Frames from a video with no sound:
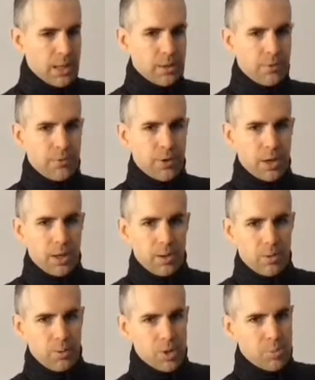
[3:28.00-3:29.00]
at the front,
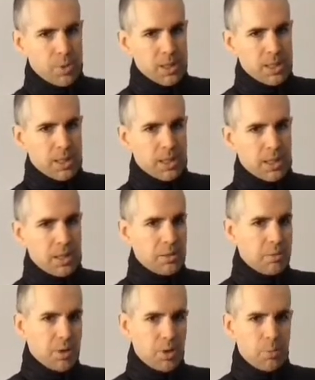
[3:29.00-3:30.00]
which basically
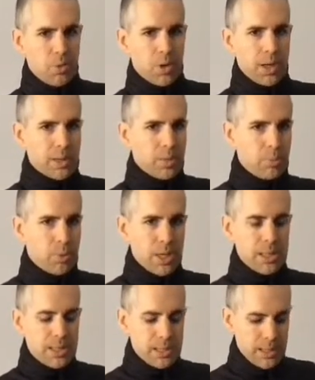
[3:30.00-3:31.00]
are more at the
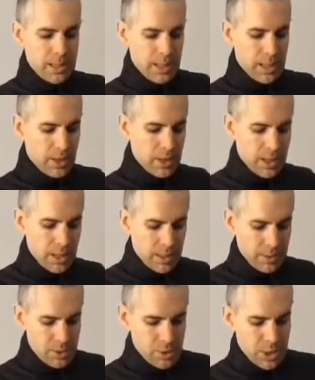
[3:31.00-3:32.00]
breast area,
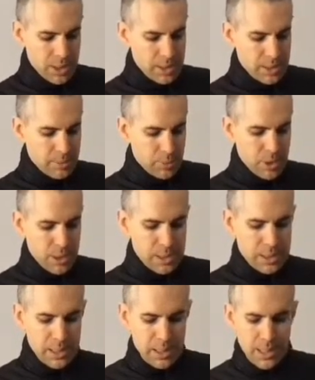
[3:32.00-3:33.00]
chest,
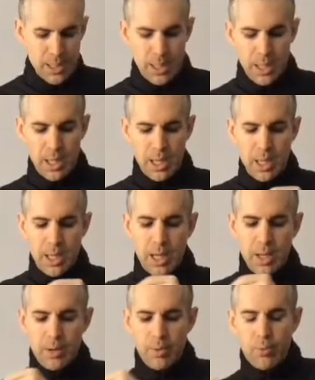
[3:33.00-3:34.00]
breast,
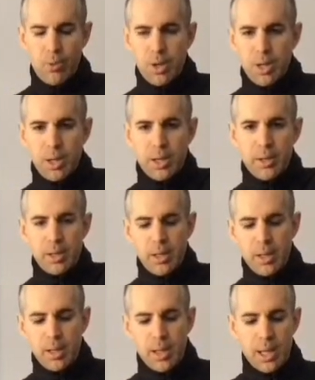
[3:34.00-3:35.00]
and one
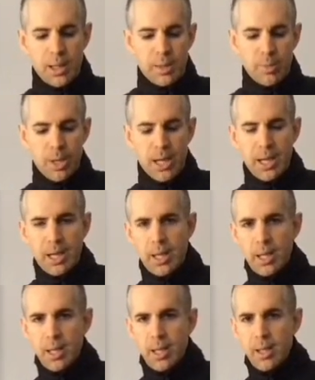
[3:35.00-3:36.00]
at the back
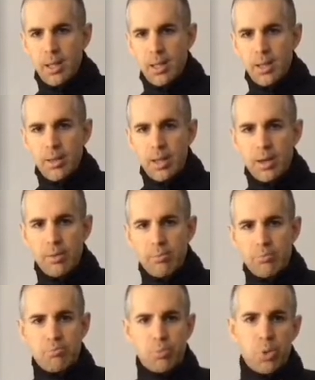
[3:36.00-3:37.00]
that
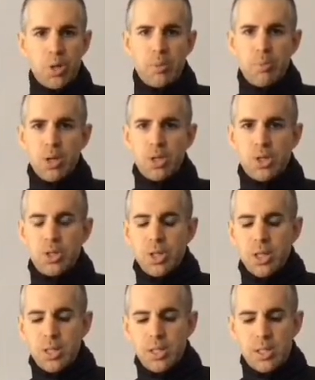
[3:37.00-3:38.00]
pretty much
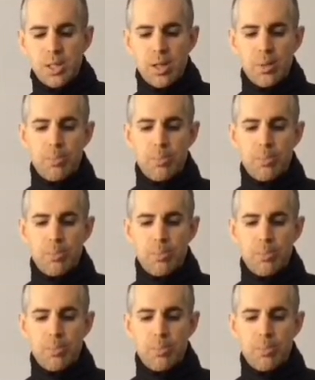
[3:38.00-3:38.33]
does a